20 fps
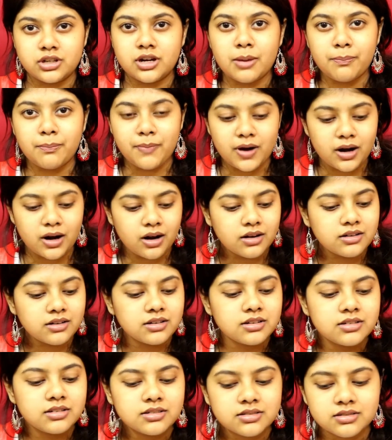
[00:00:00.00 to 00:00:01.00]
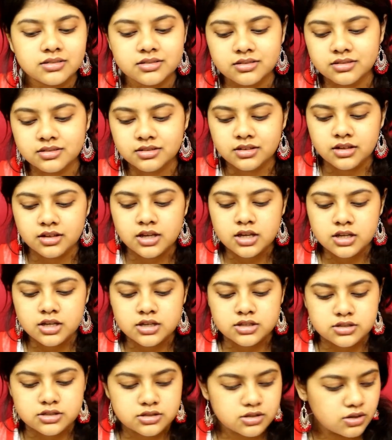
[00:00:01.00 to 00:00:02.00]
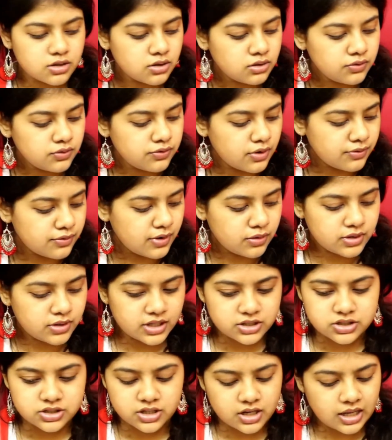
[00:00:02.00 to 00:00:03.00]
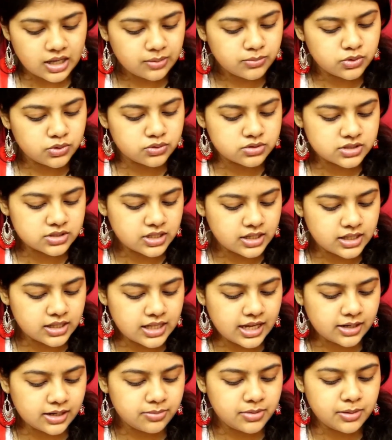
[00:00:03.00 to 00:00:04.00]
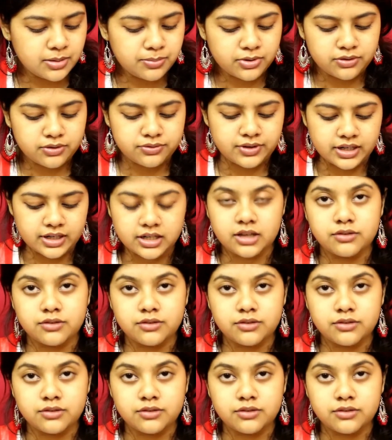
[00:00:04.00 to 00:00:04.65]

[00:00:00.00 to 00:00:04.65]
apart. So for foundation, I'm using Lakme Perfecting